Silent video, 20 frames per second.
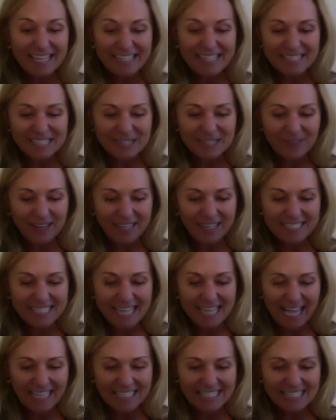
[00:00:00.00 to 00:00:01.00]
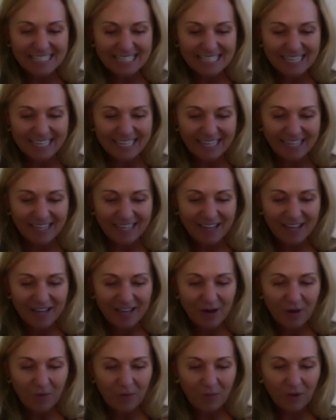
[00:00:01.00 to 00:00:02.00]
It's fantastic.
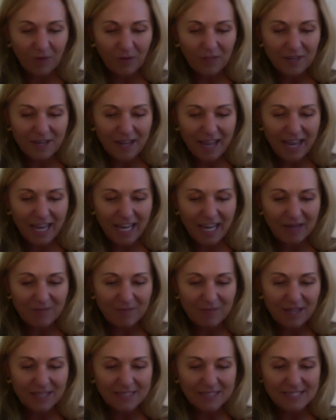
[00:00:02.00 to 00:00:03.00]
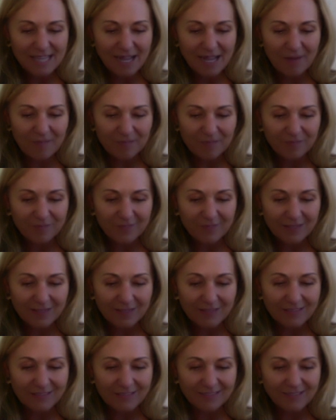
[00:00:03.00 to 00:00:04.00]
Well, the name, it's
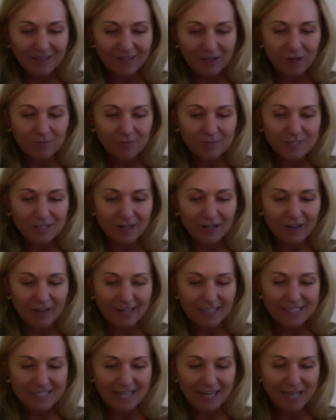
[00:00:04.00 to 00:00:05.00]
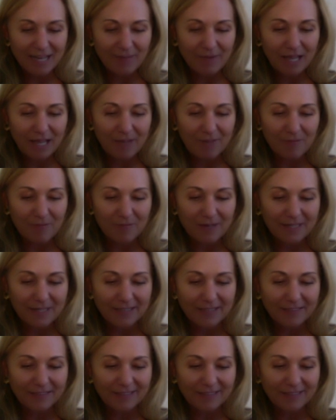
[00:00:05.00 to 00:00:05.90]
oops, sorry, it's not coming up immediately.